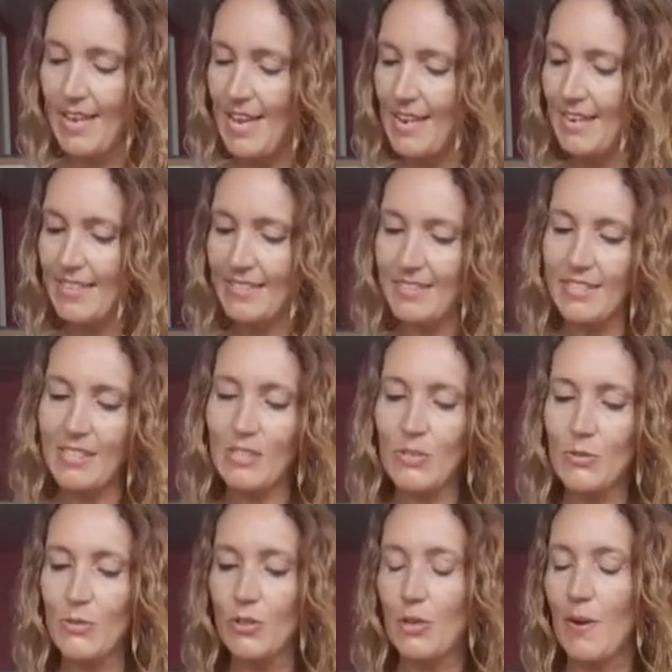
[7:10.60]
And I see
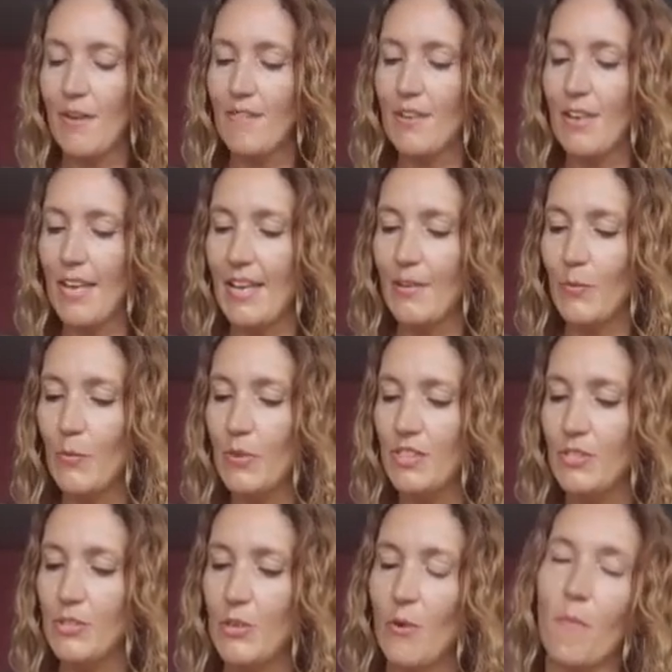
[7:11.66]
you traveling
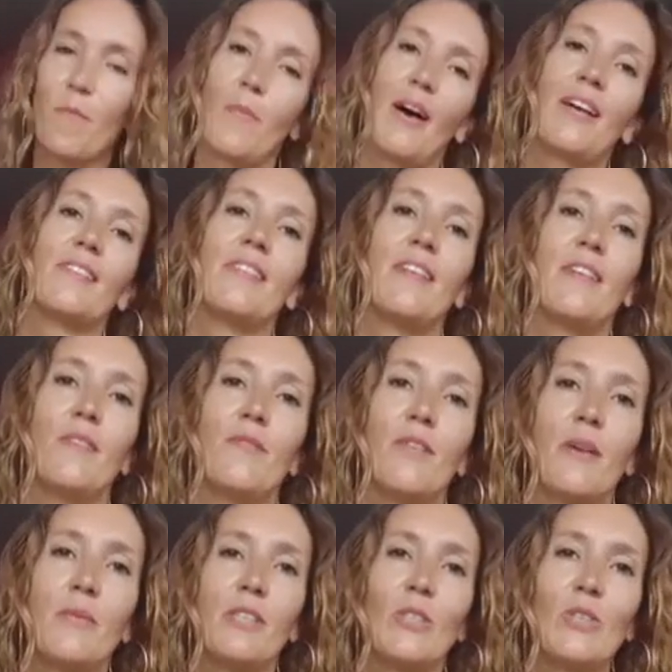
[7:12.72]
with your partner
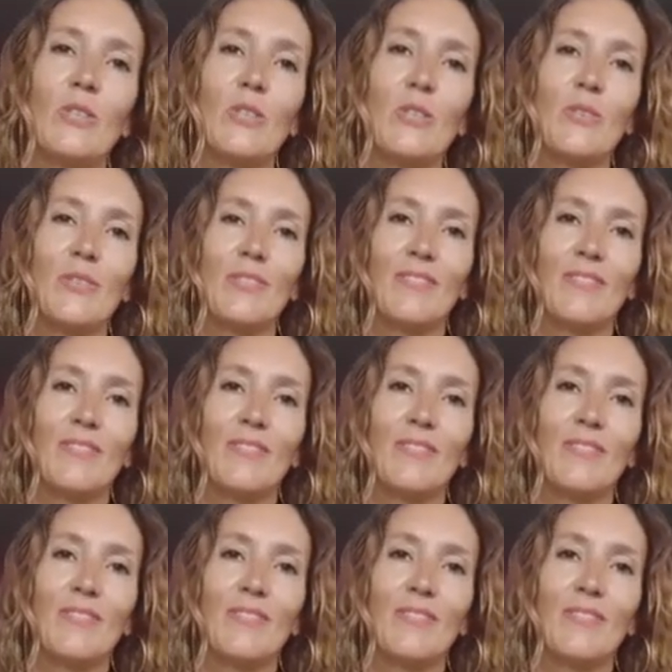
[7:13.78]
very soon